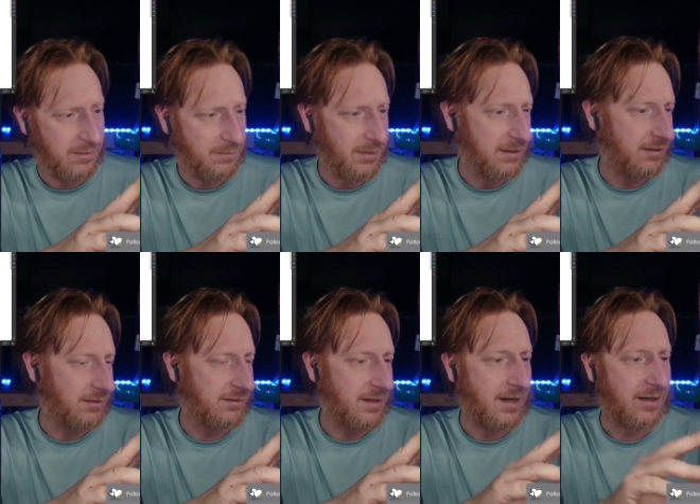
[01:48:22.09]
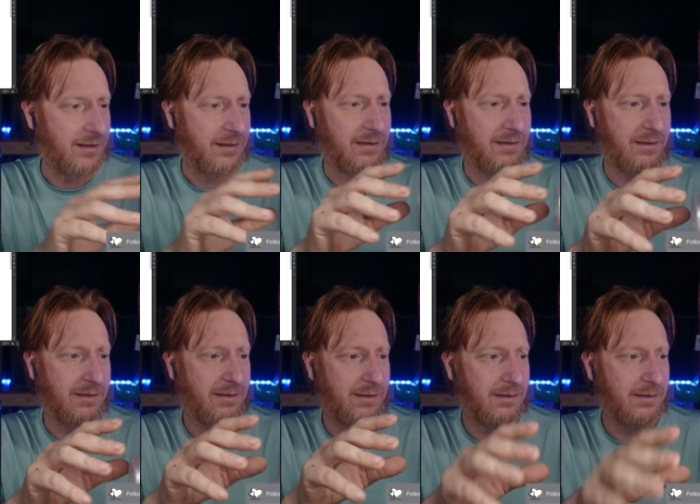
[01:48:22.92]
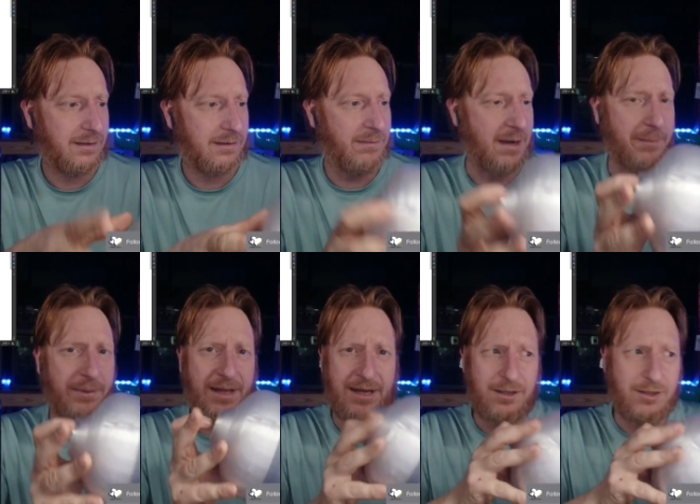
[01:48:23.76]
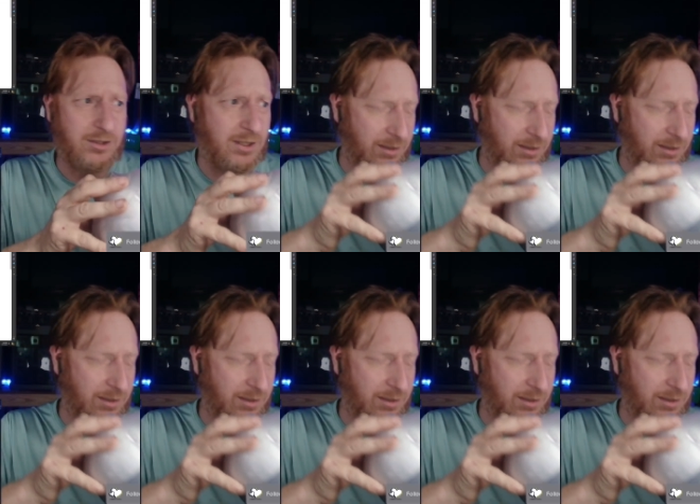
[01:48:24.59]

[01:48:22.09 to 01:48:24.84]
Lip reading: because my plan this year